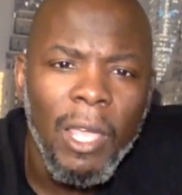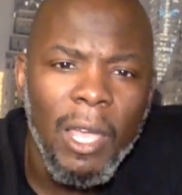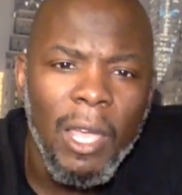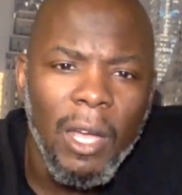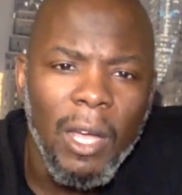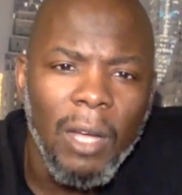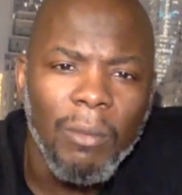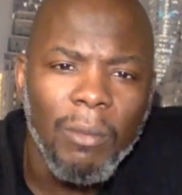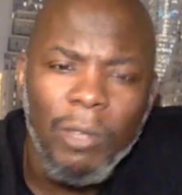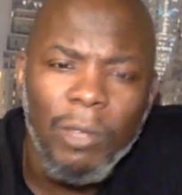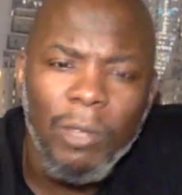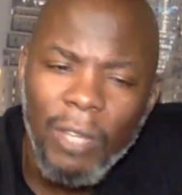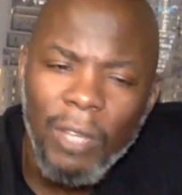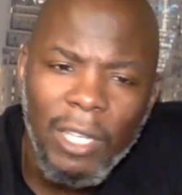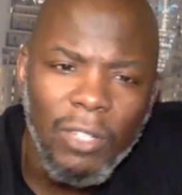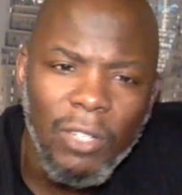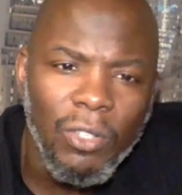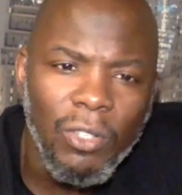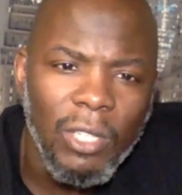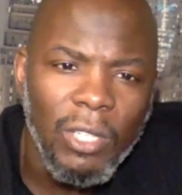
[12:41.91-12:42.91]
Don't
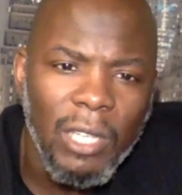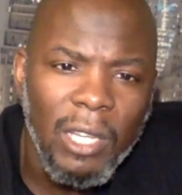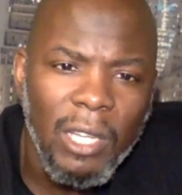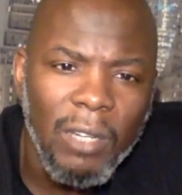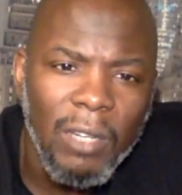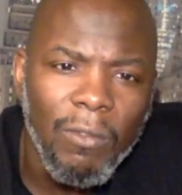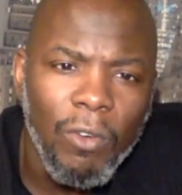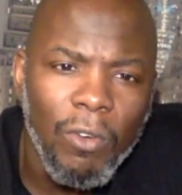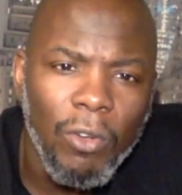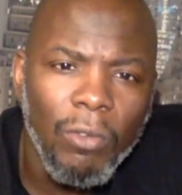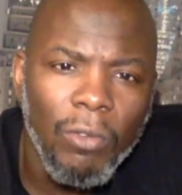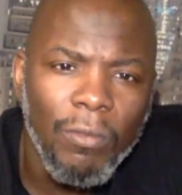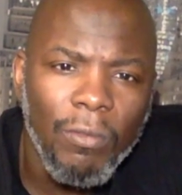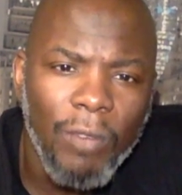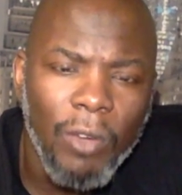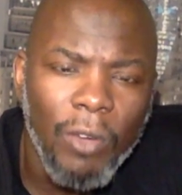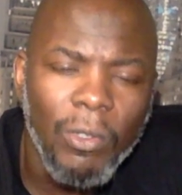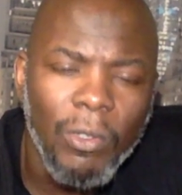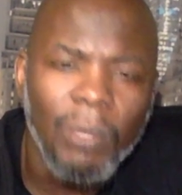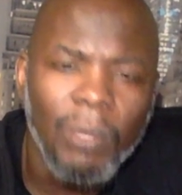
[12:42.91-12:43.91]
forget to do your daily
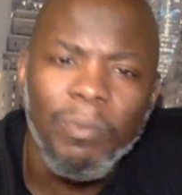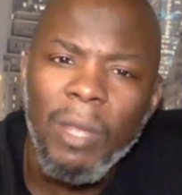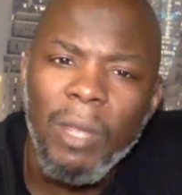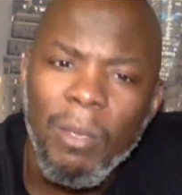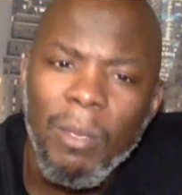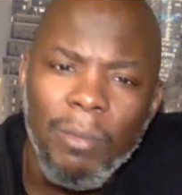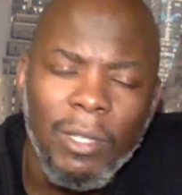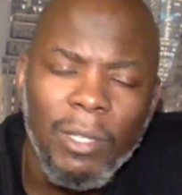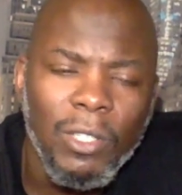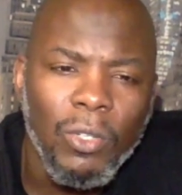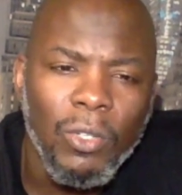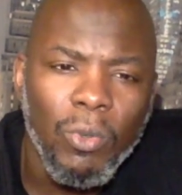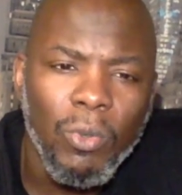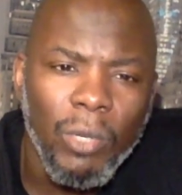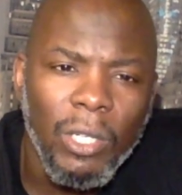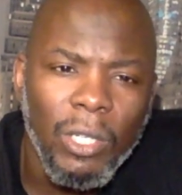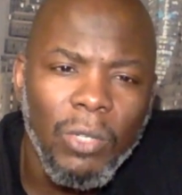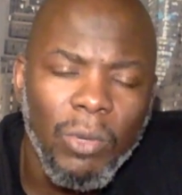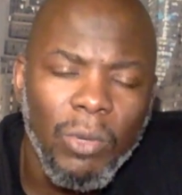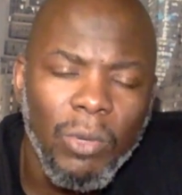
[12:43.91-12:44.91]
voting. Mr.
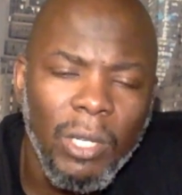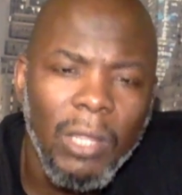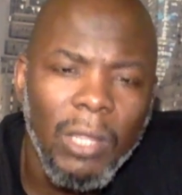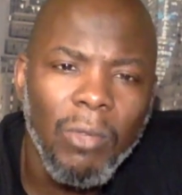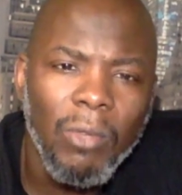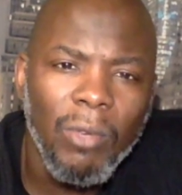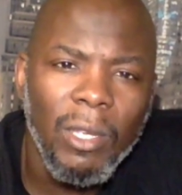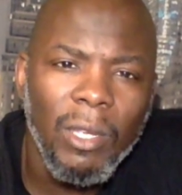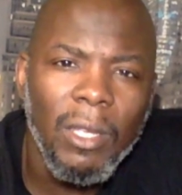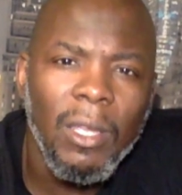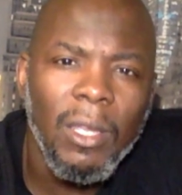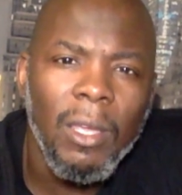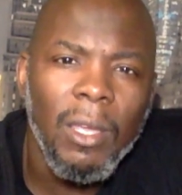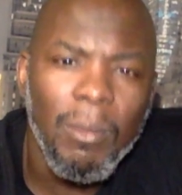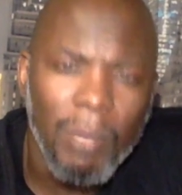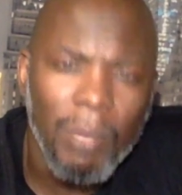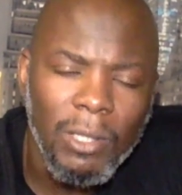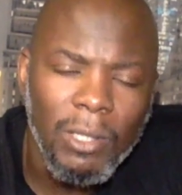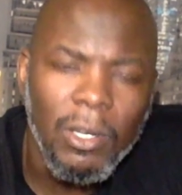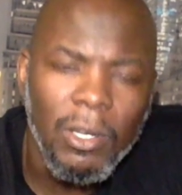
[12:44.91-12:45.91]
2023,
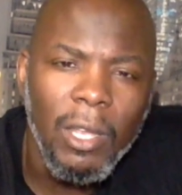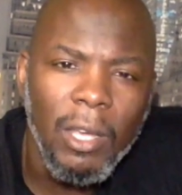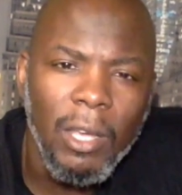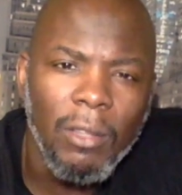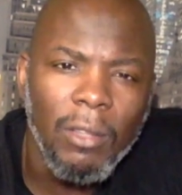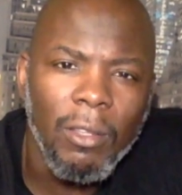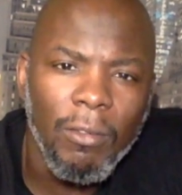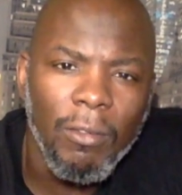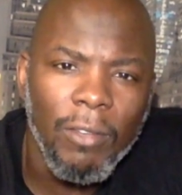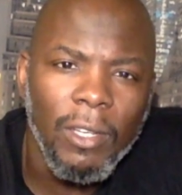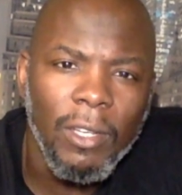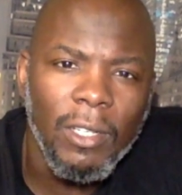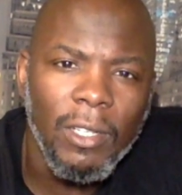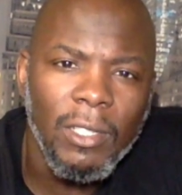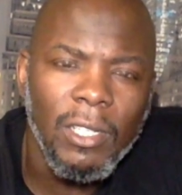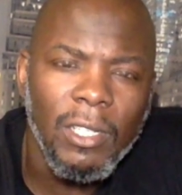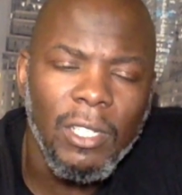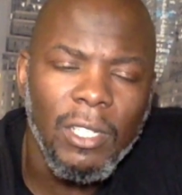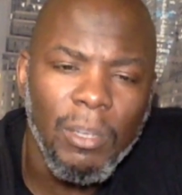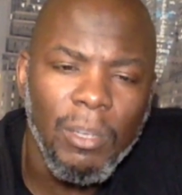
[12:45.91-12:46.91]
Mr. Health and
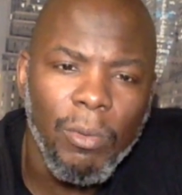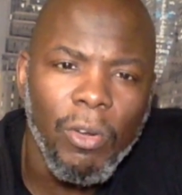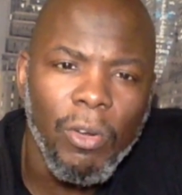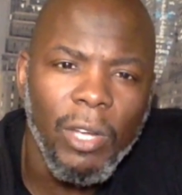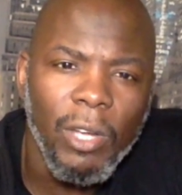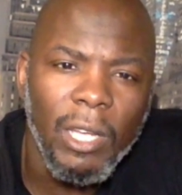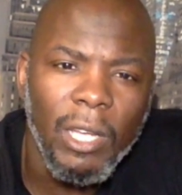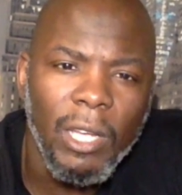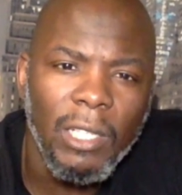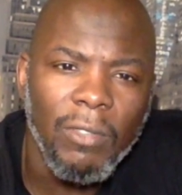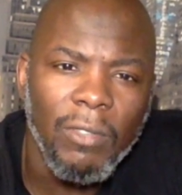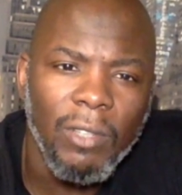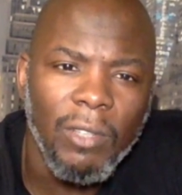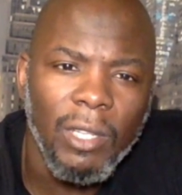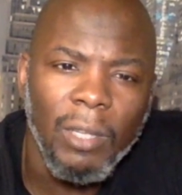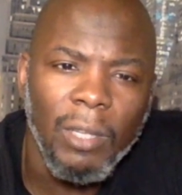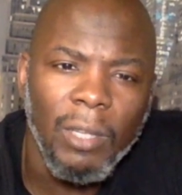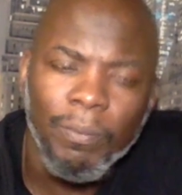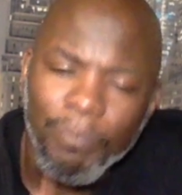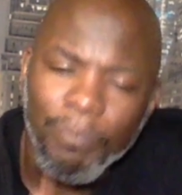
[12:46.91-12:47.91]
Fitness. It's your boy Cutting This
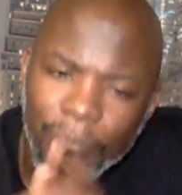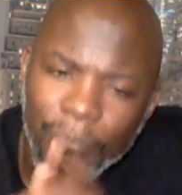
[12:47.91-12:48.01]
Video.